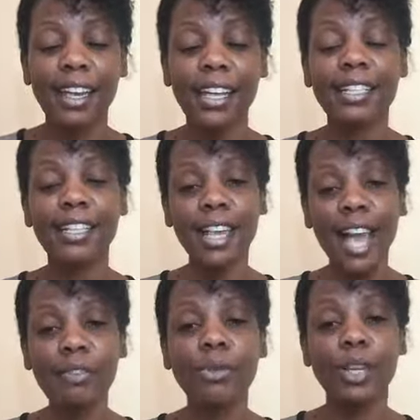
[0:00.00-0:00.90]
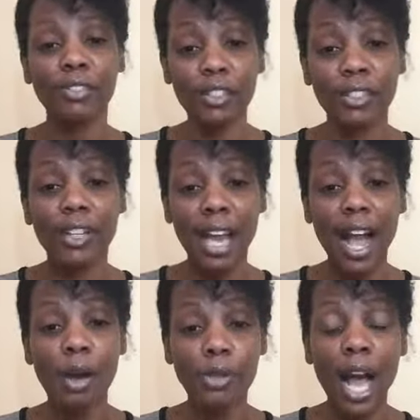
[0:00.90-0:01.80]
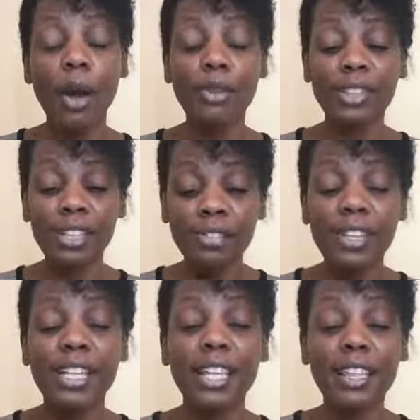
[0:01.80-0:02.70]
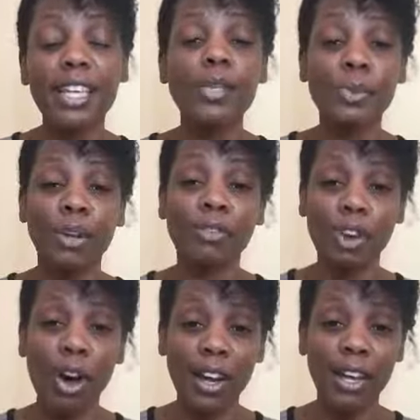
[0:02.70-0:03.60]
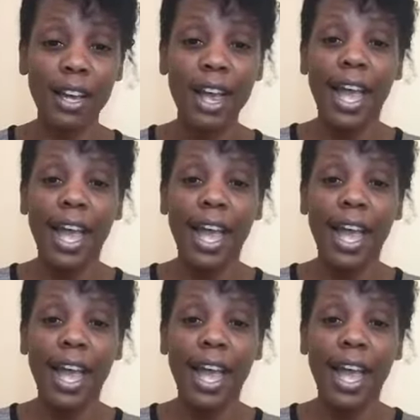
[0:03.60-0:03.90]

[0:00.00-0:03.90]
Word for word: his life would have turned out, how differently things would have gone.